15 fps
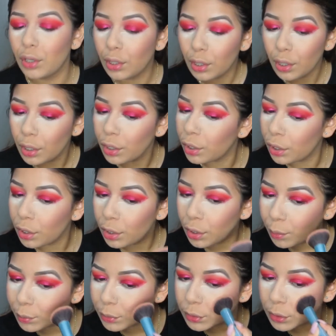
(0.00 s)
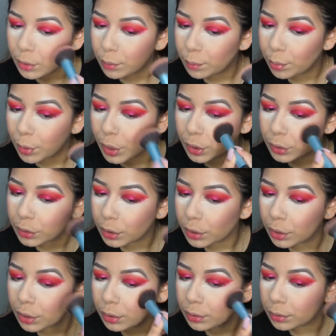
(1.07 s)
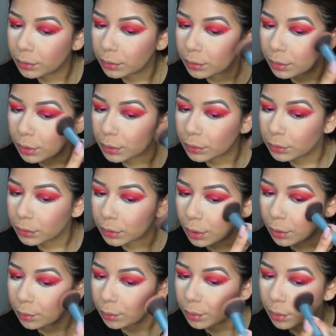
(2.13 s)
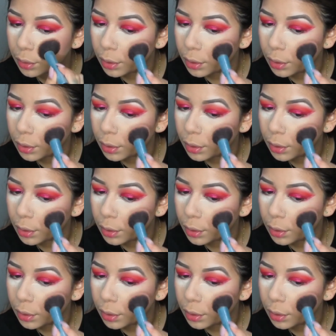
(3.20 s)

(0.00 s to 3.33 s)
And I'm just going to pack that in, as so.